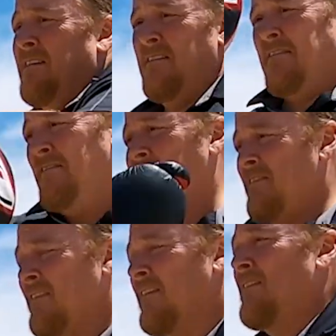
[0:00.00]
Also,
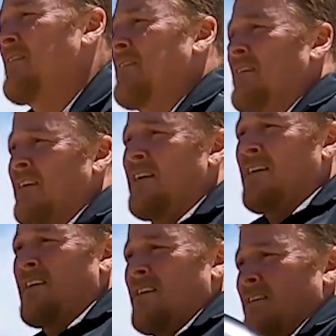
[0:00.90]
having Joe
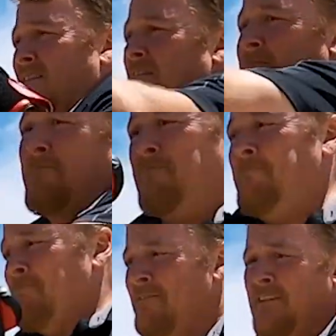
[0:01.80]
as an amputee,
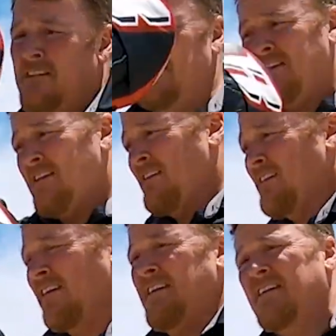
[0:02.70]
he could
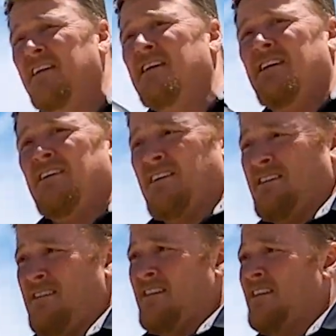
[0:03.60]
verbalize a lot of
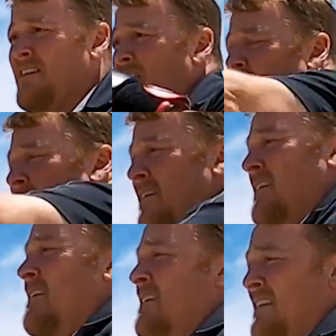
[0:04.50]
things that I couldn't
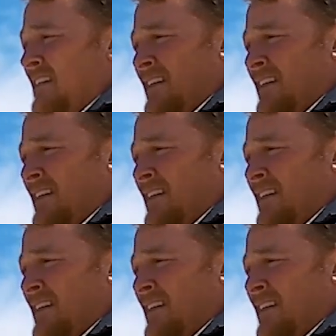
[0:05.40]
verbalize at